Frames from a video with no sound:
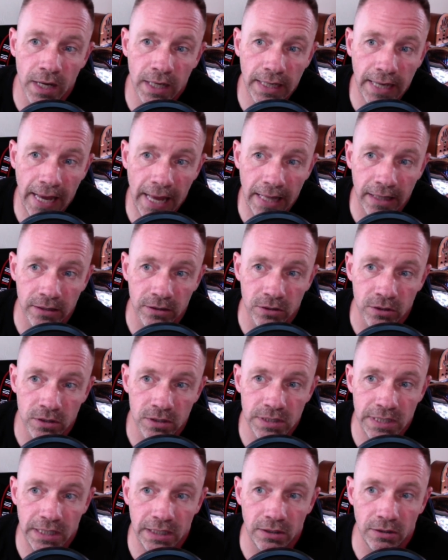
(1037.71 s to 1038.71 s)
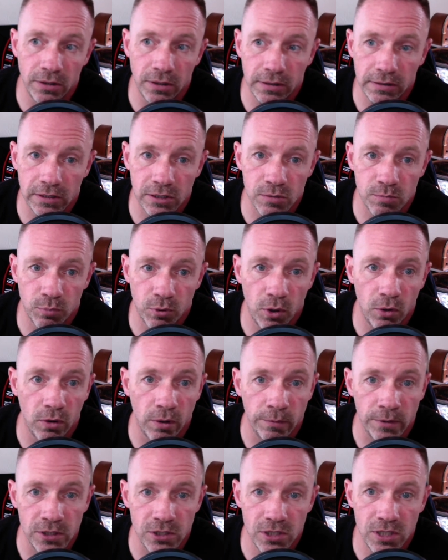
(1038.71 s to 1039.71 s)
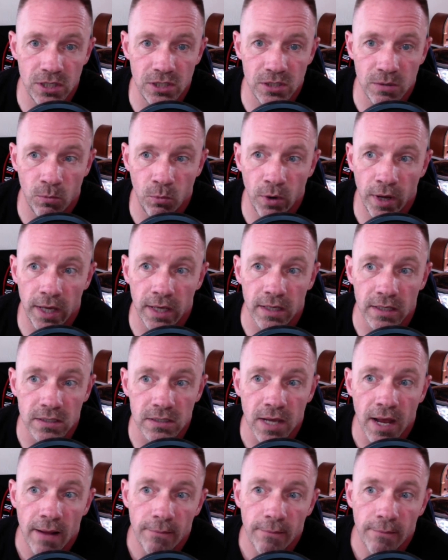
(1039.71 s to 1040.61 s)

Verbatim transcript: calendar to take a look at this program and see some ways